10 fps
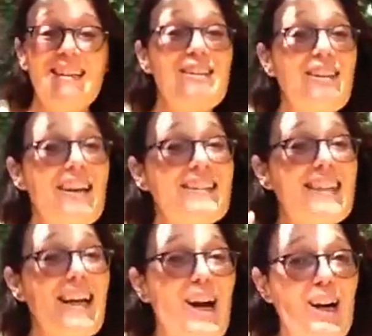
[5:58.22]
So that's
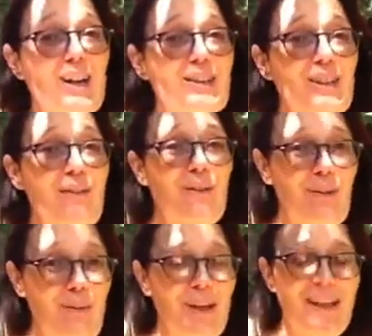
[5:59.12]
our cards for
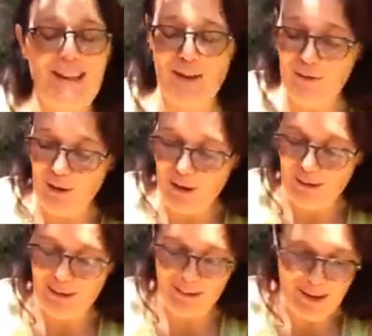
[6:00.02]
the week for
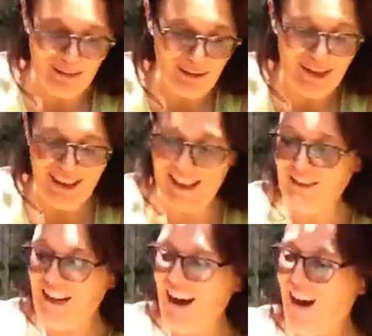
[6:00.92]
those watching the
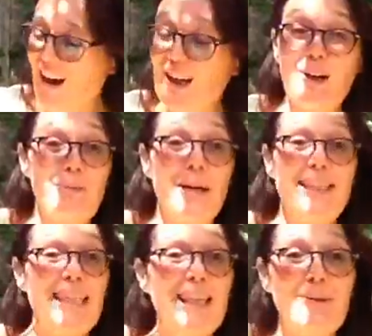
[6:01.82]
video. I can't wait
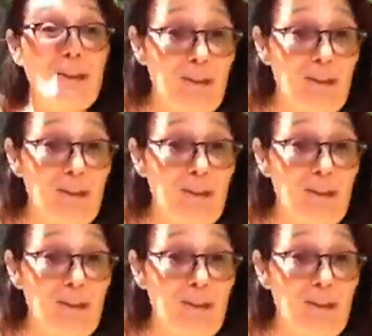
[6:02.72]
to hear what